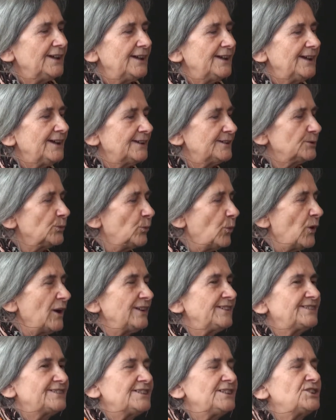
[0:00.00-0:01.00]
And
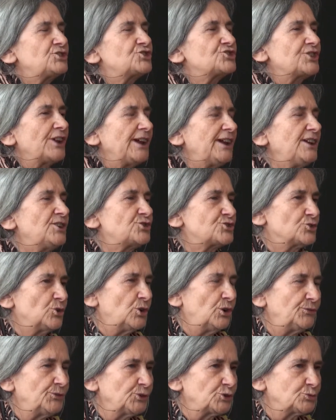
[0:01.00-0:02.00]
what did change
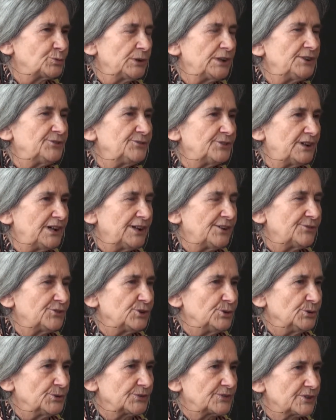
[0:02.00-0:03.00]
over
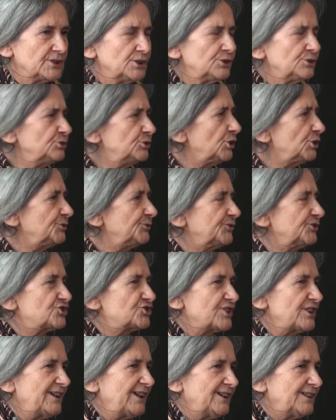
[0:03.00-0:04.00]
25 years? Not the
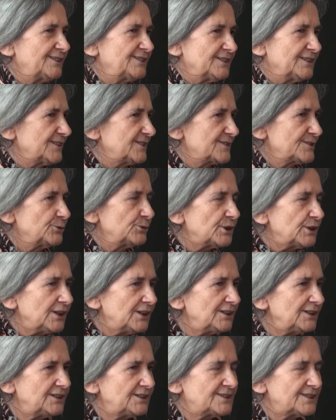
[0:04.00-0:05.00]
genetics,
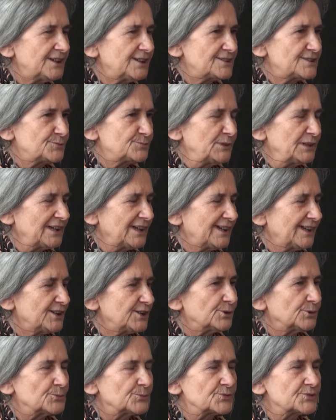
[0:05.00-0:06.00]
okay? It takes
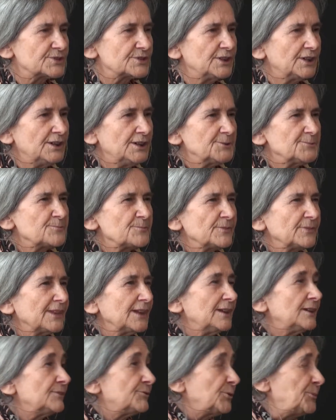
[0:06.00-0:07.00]
millenniums.
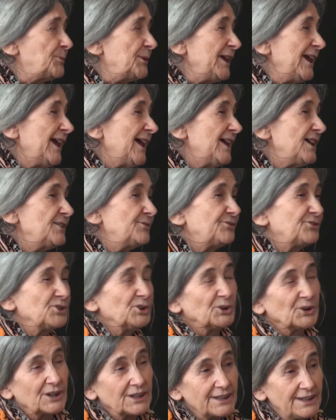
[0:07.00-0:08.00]
The
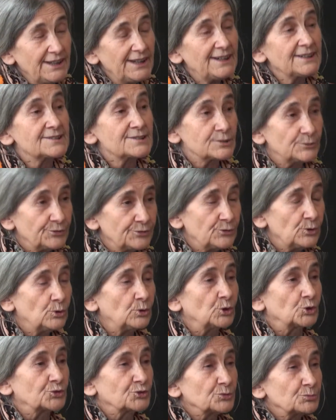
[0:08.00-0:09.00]
behavior, yes, of
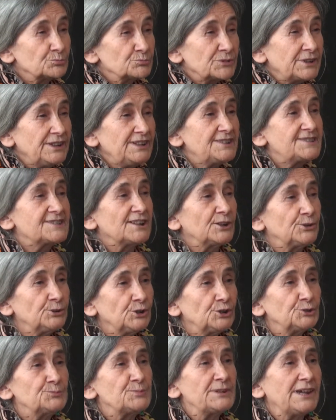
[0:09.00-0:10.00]
course, kids are
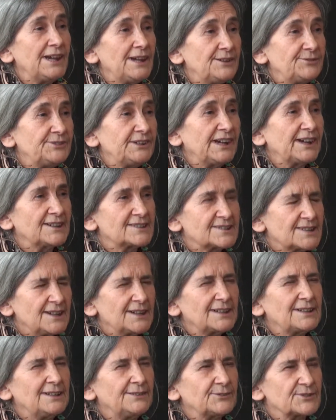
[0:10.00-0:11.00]
not behaving
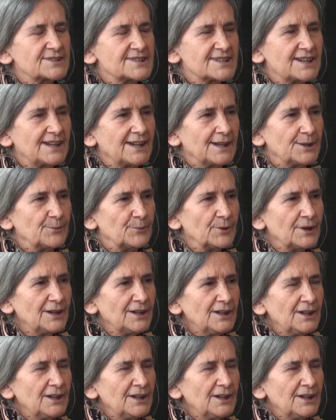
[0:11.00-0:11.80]
exactly the same,